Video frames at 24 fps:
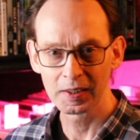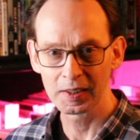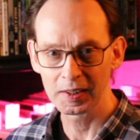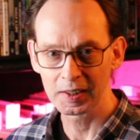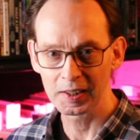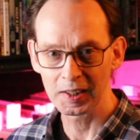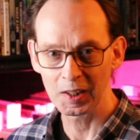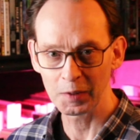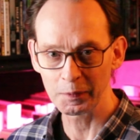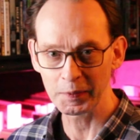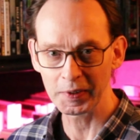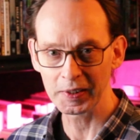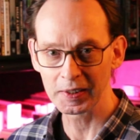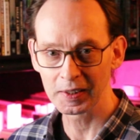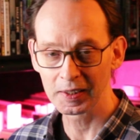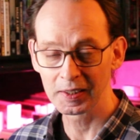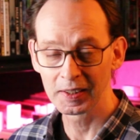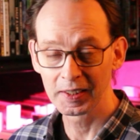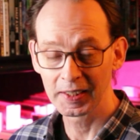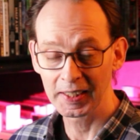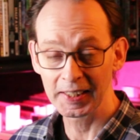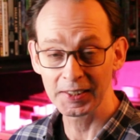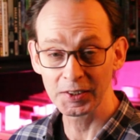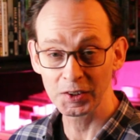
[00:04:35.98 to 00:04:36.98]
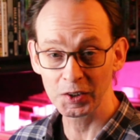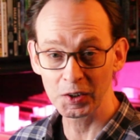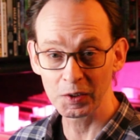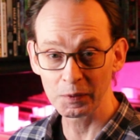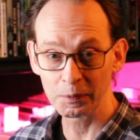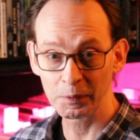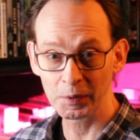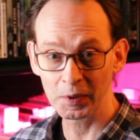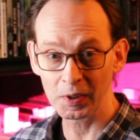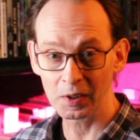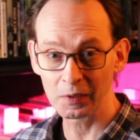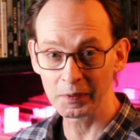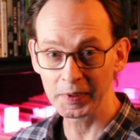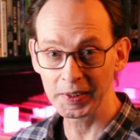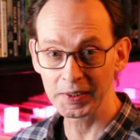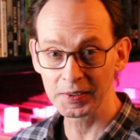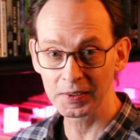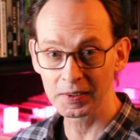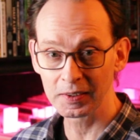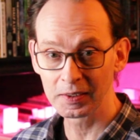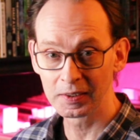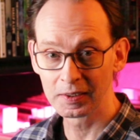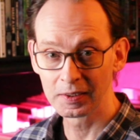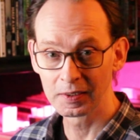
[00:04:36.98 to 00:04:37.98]
I mean, he's good for a
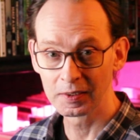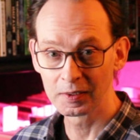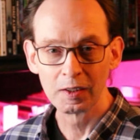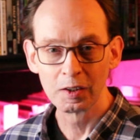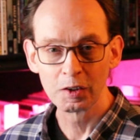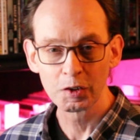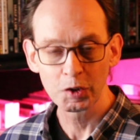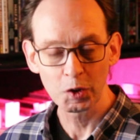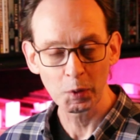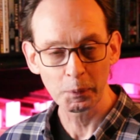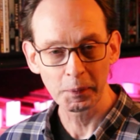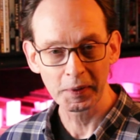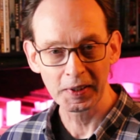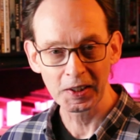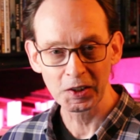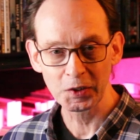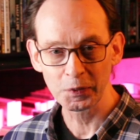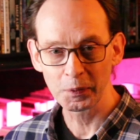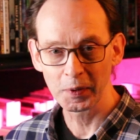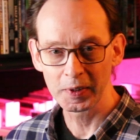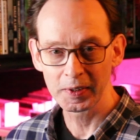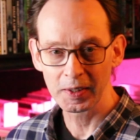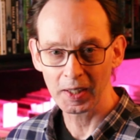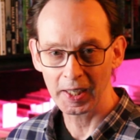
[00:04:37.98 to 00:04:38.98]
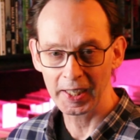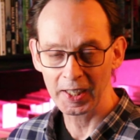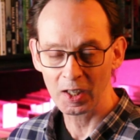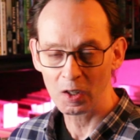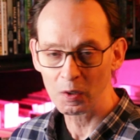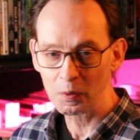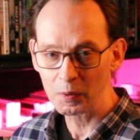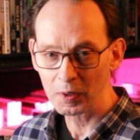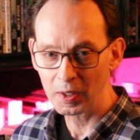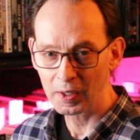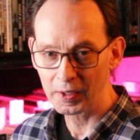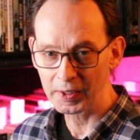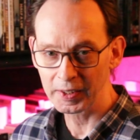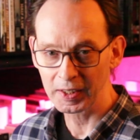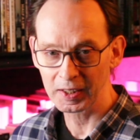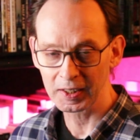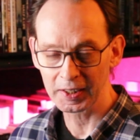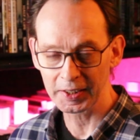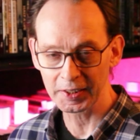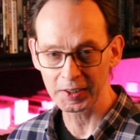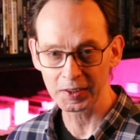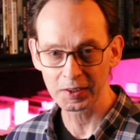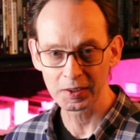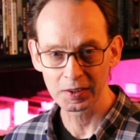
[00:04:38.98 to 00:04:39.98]
reason. So with this one, I
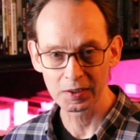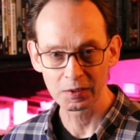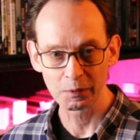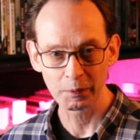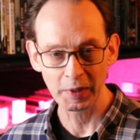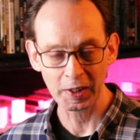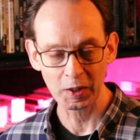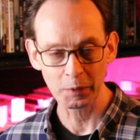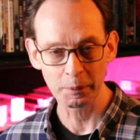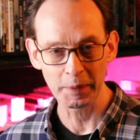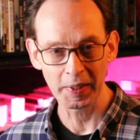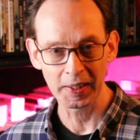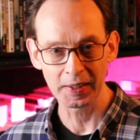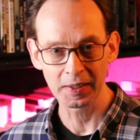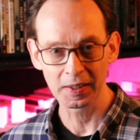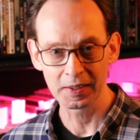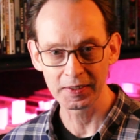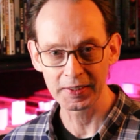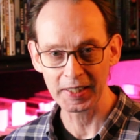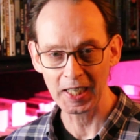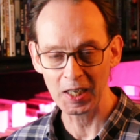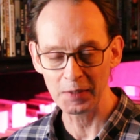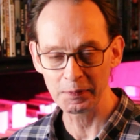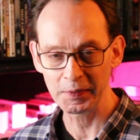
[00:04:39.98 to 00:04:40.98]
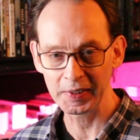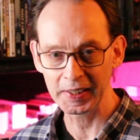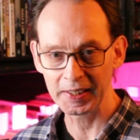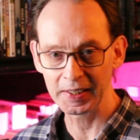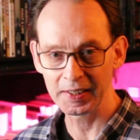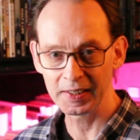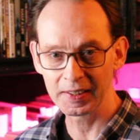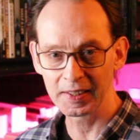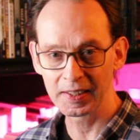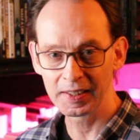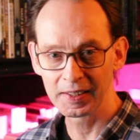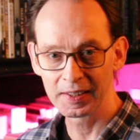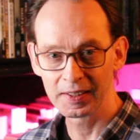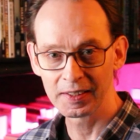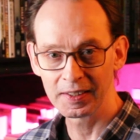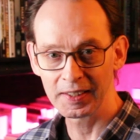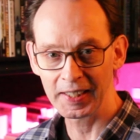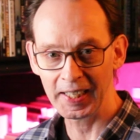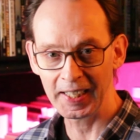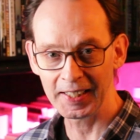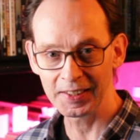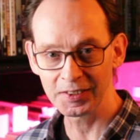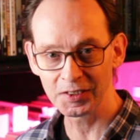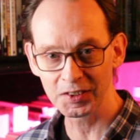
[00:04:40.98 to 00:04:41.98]
wholeheartedly recommend diving in
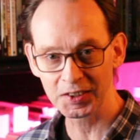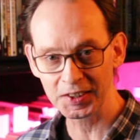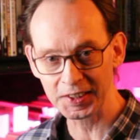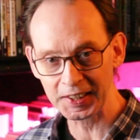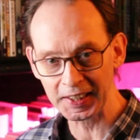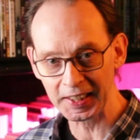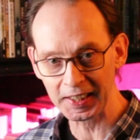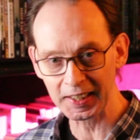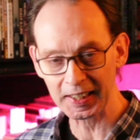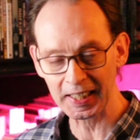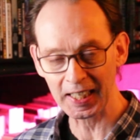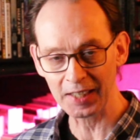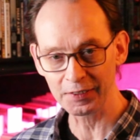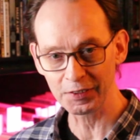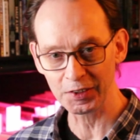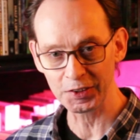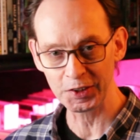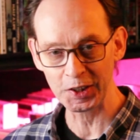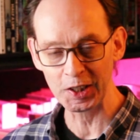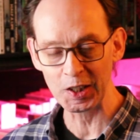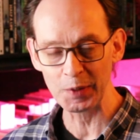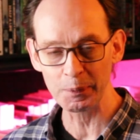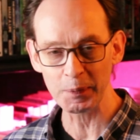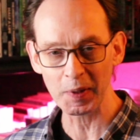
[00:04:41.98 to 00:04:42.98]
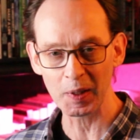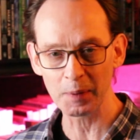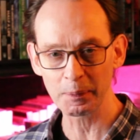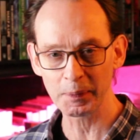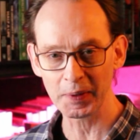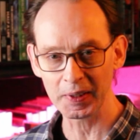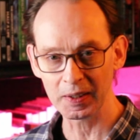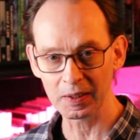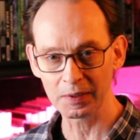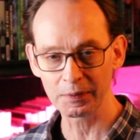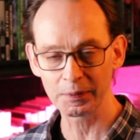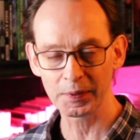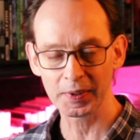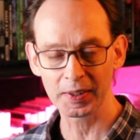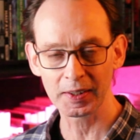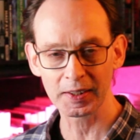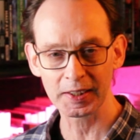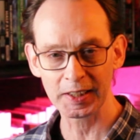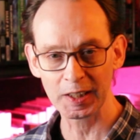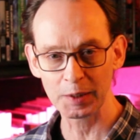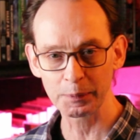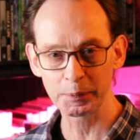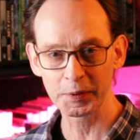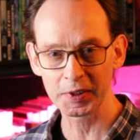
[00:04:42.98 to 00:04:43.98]
and seeing how the team up of
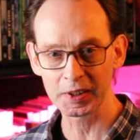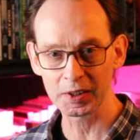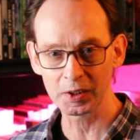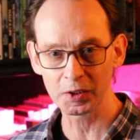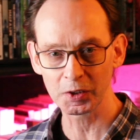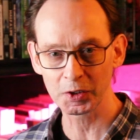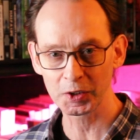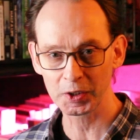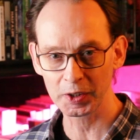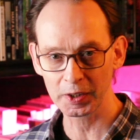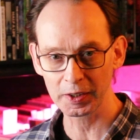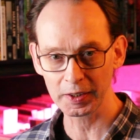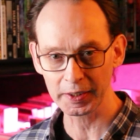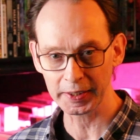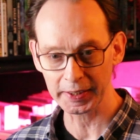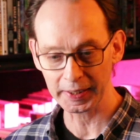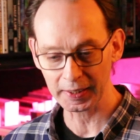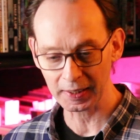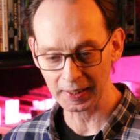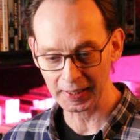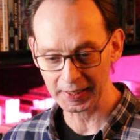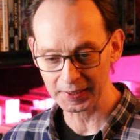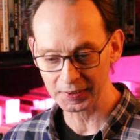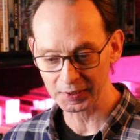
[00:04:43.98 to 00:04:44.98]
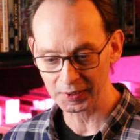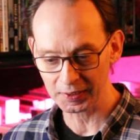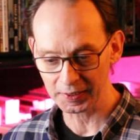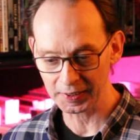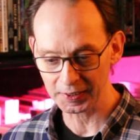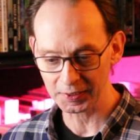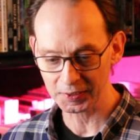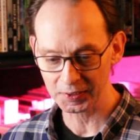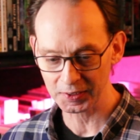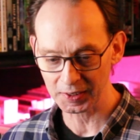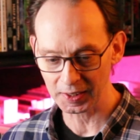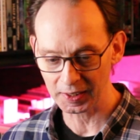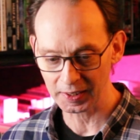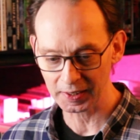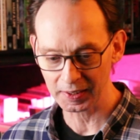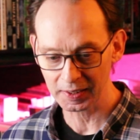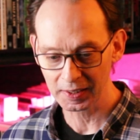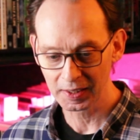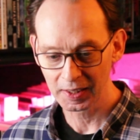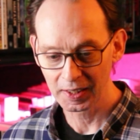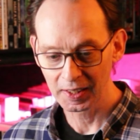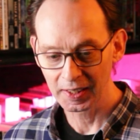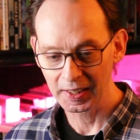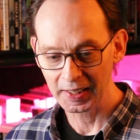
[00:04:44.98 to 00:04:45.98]
Gibson and Shirley led to this
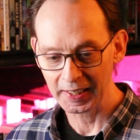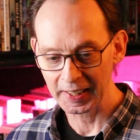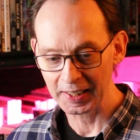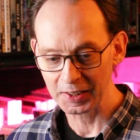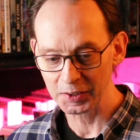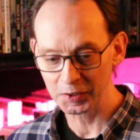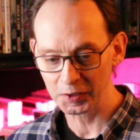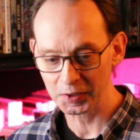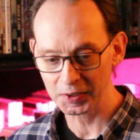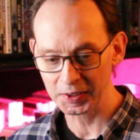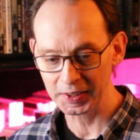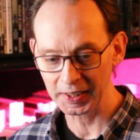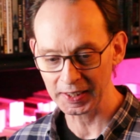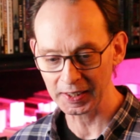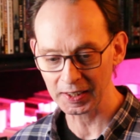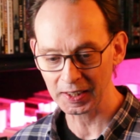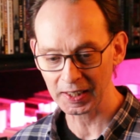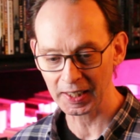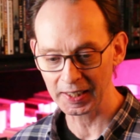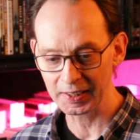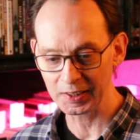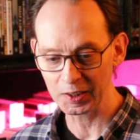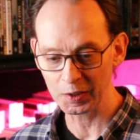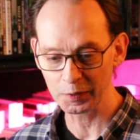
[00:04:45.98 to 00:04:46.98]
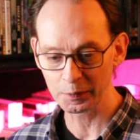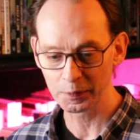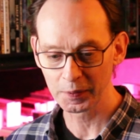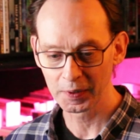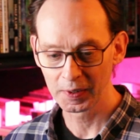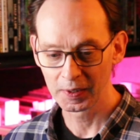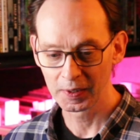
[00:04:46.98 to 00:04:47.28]
interesting kind of